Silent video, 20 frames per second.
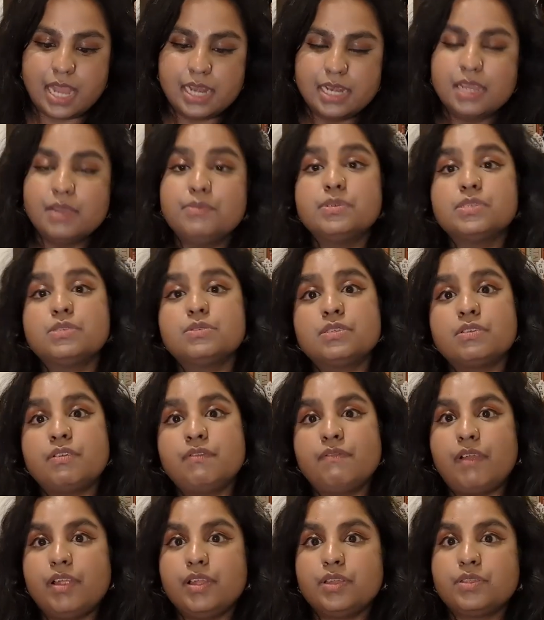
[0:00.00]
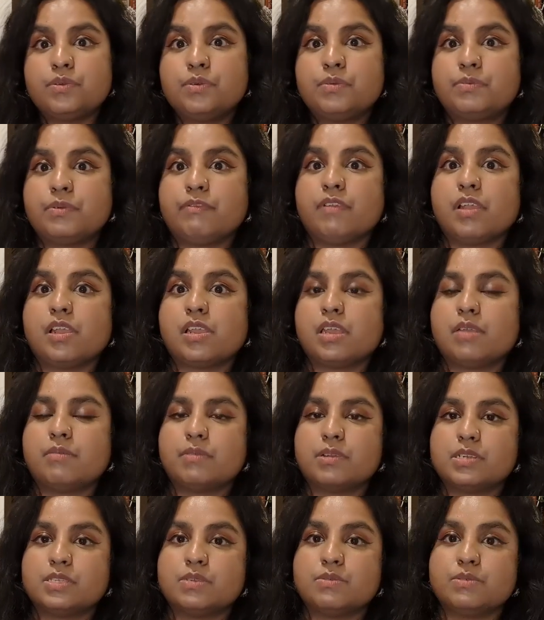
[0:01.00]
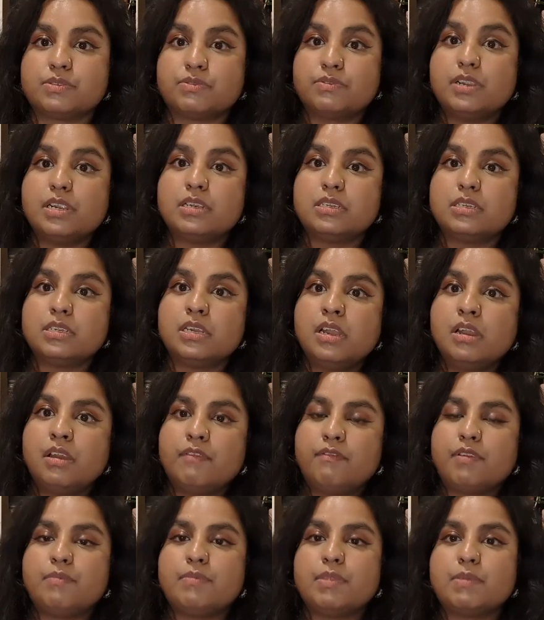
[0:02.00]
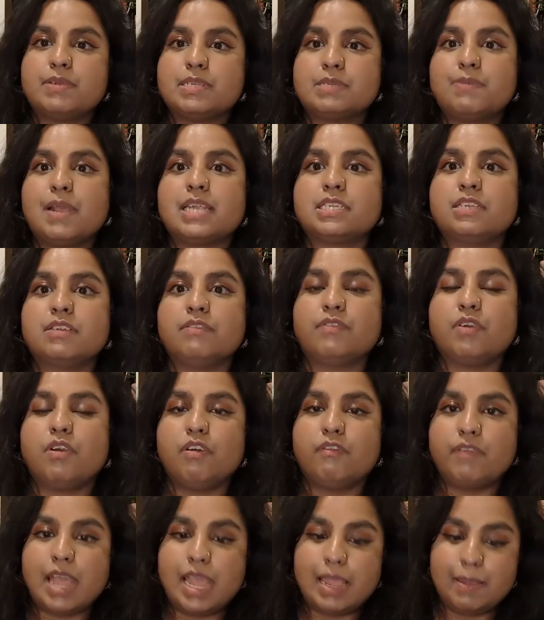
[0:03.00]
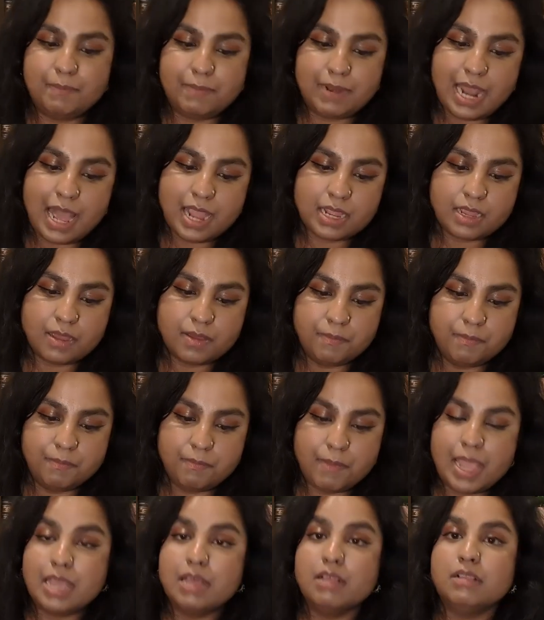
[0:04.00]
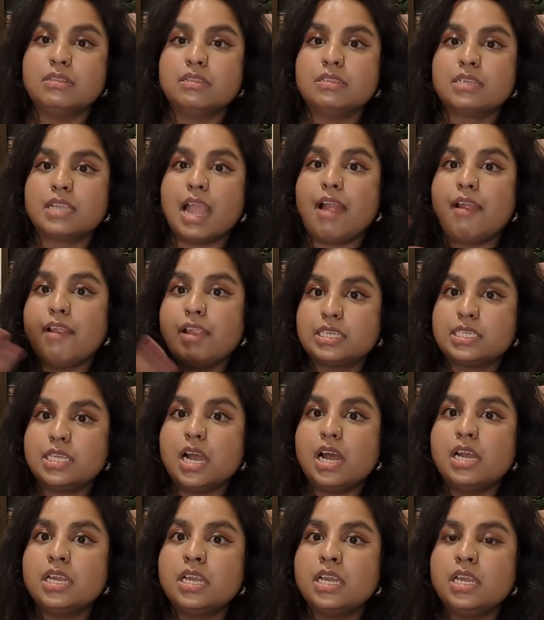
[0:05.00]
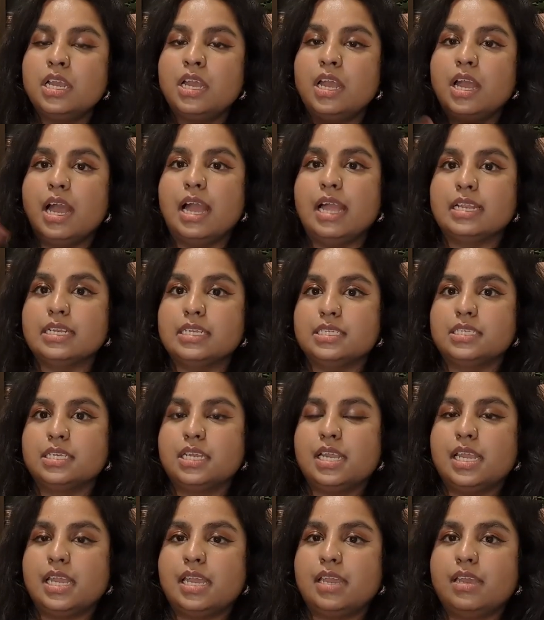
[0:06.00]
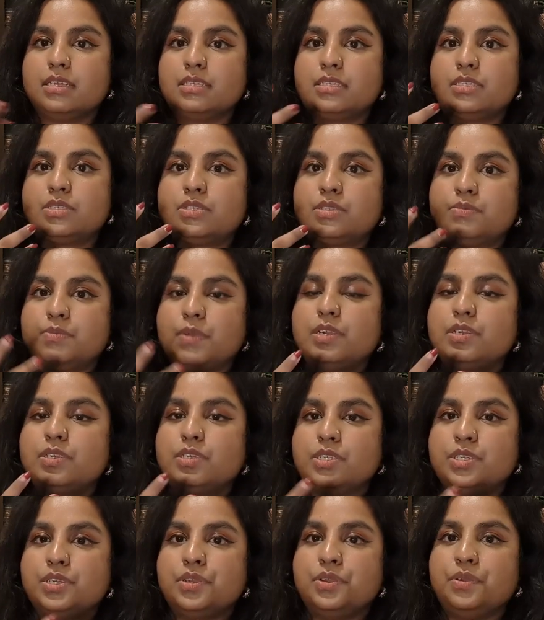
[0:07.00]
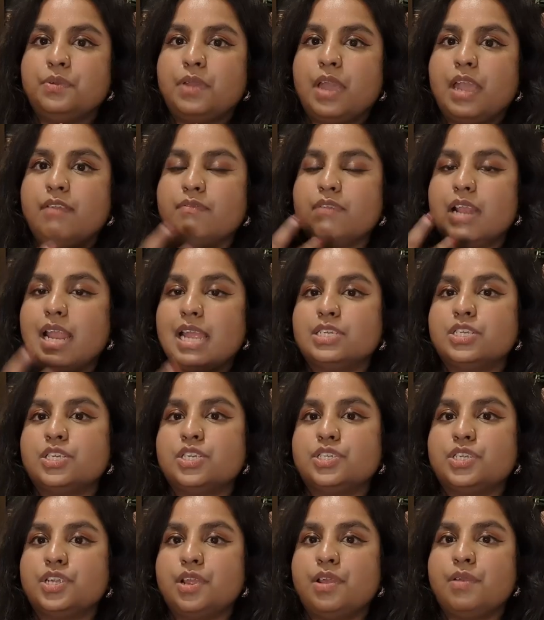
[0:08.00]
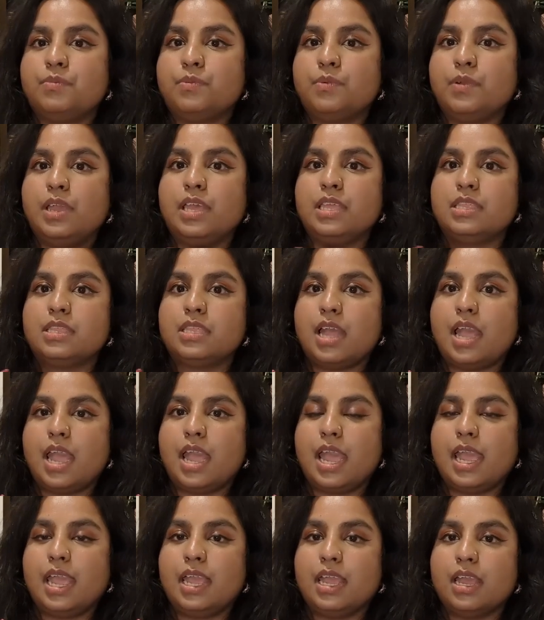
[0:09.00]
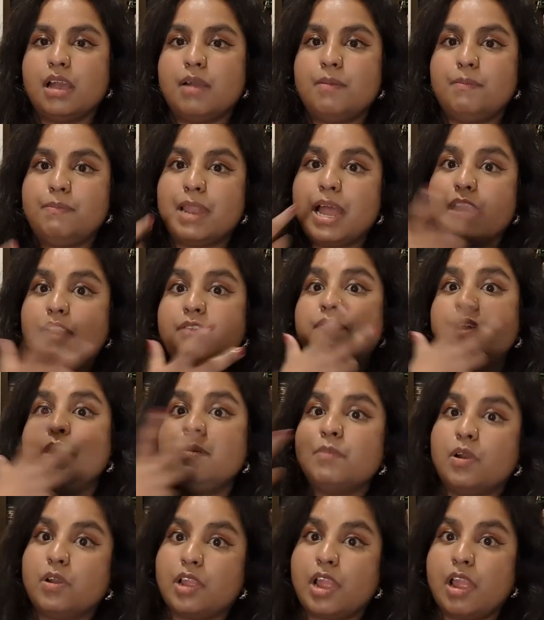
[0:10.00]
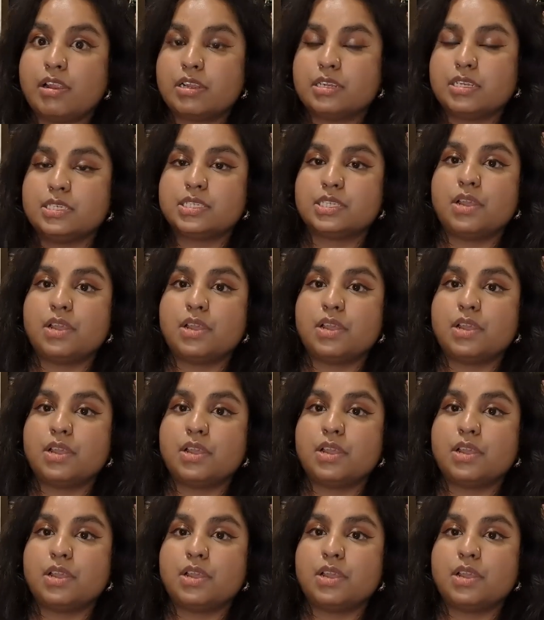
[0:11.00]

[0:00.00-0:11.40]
And it was also very thought-provoking because it was written from the perspective of a black male character, and it spoke to a relationship with a black female character.